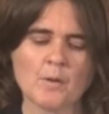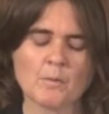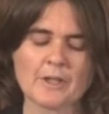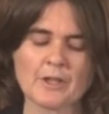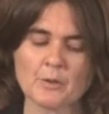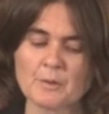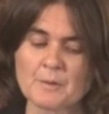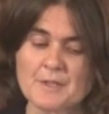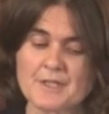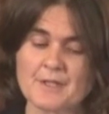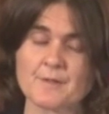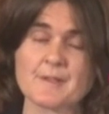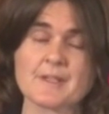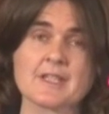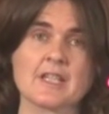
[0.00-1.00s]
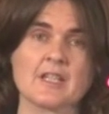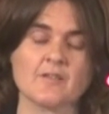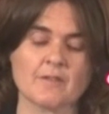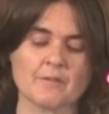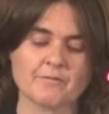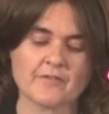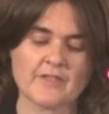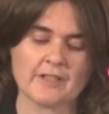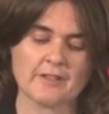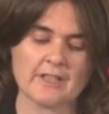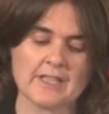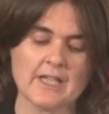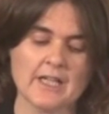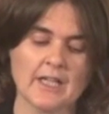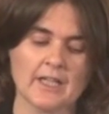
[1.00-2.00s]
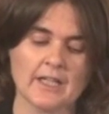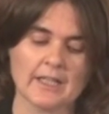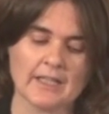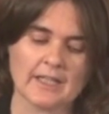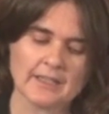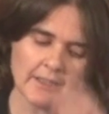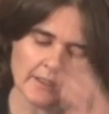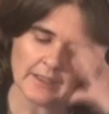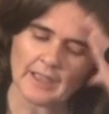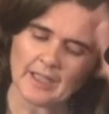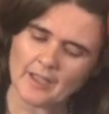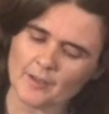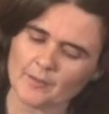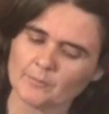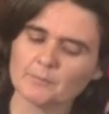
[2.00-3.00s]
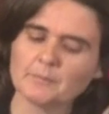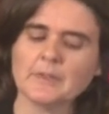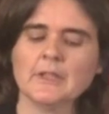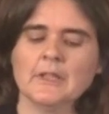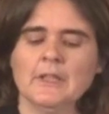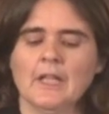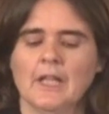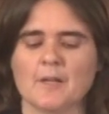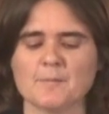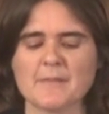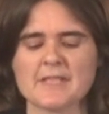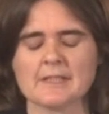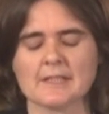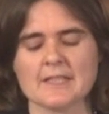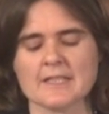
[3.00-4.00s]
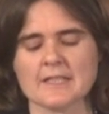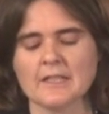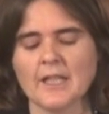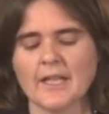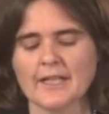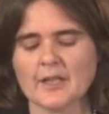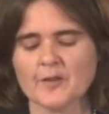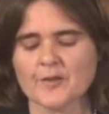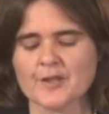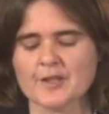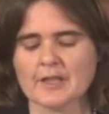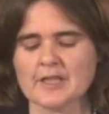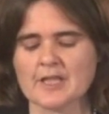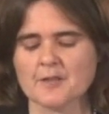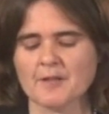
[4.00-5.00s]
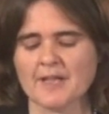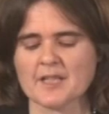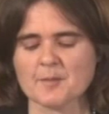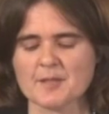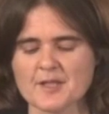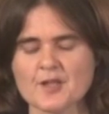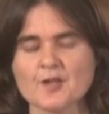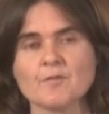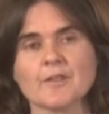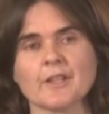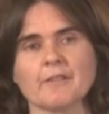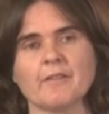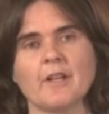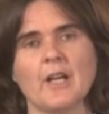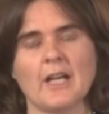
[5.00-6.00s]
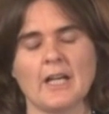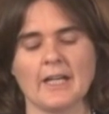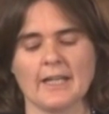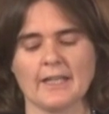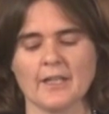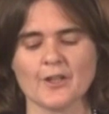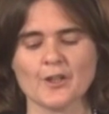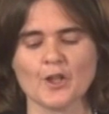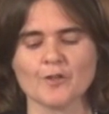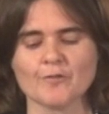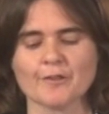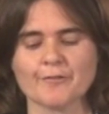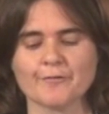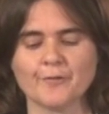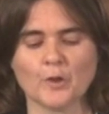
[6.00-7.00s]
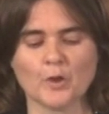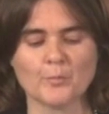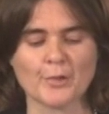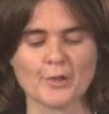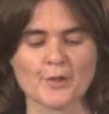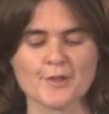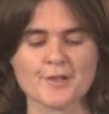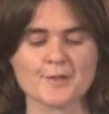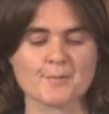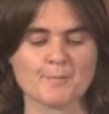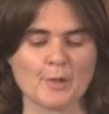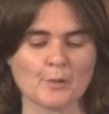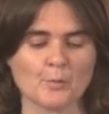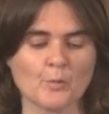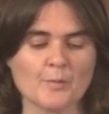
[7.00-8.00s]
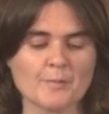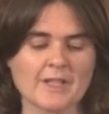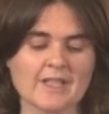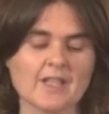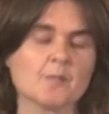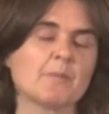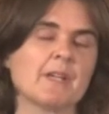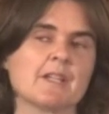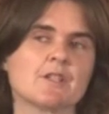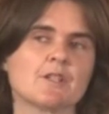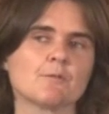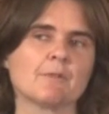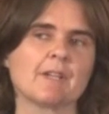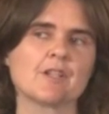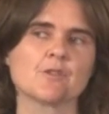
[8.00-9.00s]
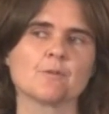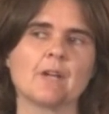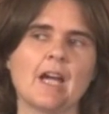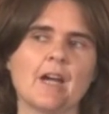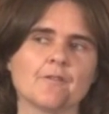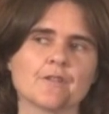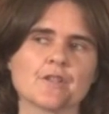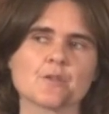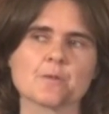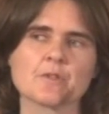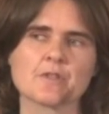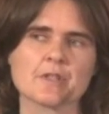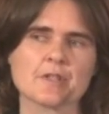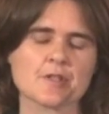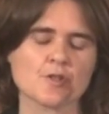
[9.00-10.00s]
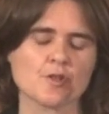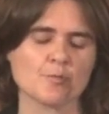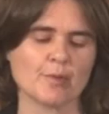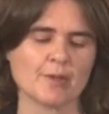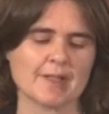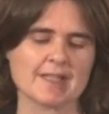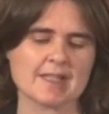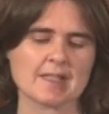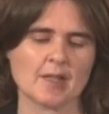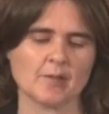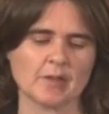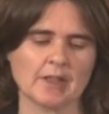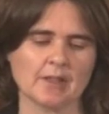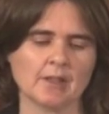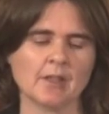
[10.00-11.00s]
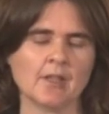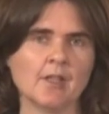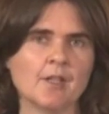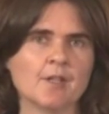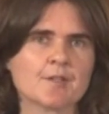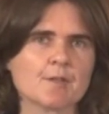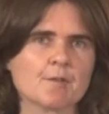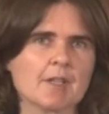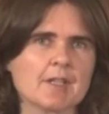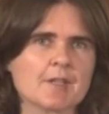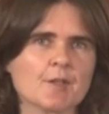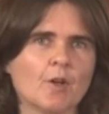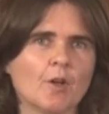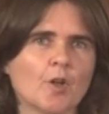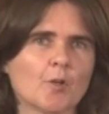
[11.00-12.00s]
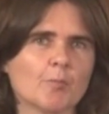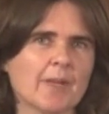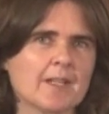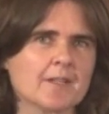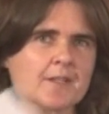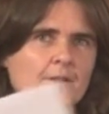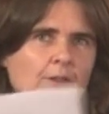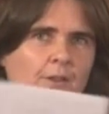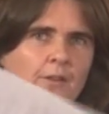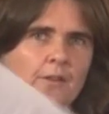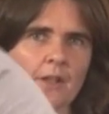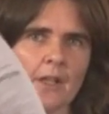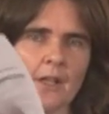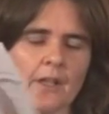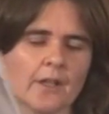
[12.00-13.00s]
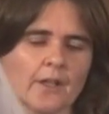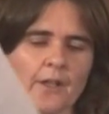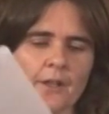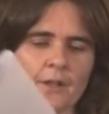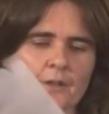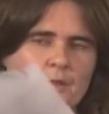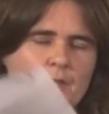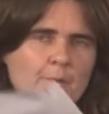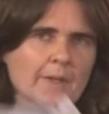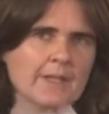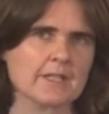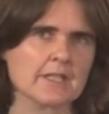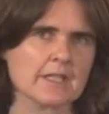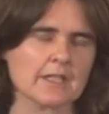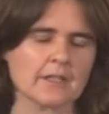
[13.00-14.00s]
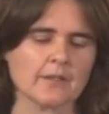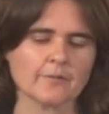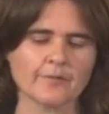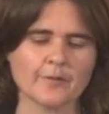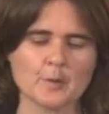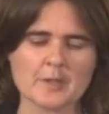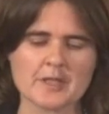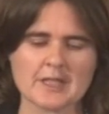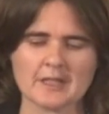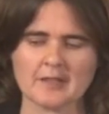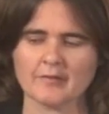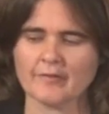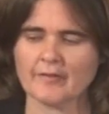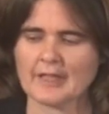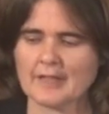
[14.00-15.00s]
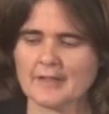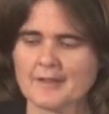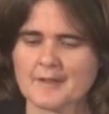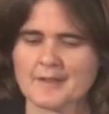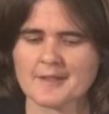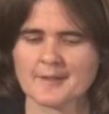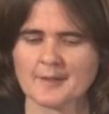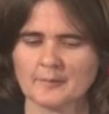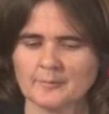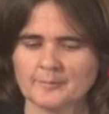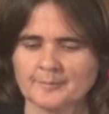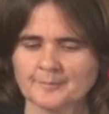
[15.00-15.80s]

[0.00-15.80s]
We also see very high, admittedly declining fertility rates, but still very high at over 4 births per woman compared to the regional average, which is just 2.7. So these are all based on 2014 figures.